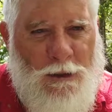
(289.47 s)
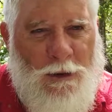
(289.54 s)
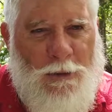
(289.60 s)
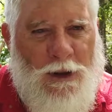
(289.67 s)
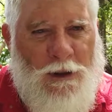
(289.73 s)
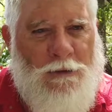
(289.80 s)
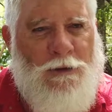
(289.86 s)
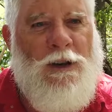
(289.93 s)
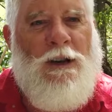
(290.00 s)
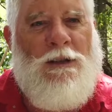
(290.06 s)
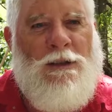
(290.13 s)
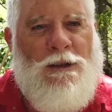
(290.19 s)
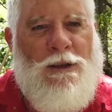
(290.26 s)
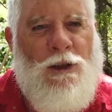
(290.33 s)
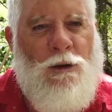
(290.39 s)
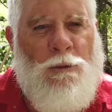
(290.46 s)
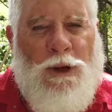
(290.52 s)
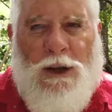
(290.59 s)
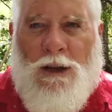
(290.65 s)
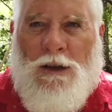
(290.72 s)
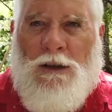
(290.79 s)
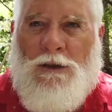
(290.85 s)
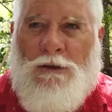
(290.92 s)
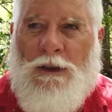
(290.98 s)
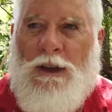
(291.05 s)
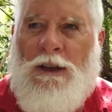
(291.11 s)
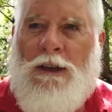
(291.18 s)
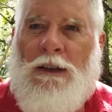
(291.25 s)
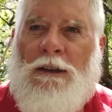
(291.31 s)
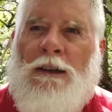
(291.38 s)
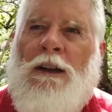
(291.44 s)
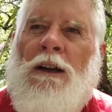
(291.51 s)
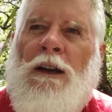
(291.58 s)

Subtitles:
I want to be the fastest old man in Australia.